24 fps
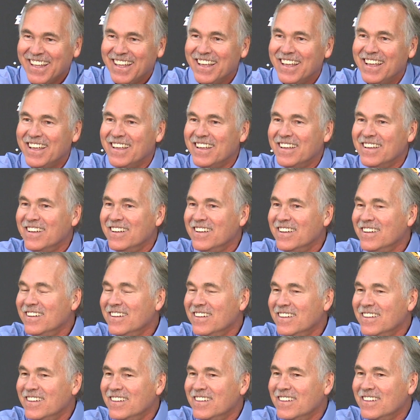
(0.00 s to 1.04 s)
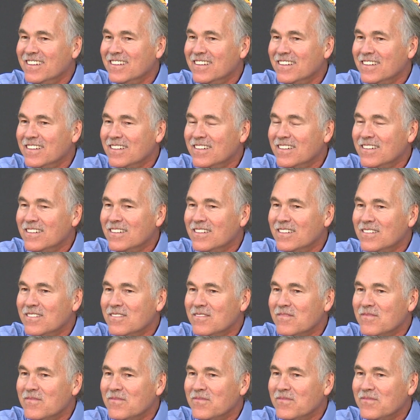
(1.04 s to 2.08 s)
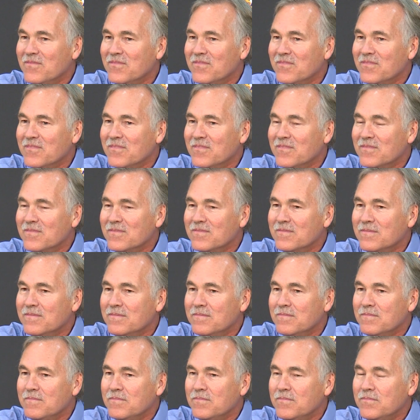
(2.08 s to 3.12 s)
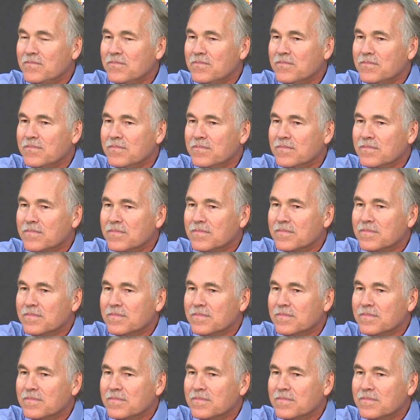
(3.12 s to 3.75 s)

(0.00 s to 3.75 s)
Nothing is said.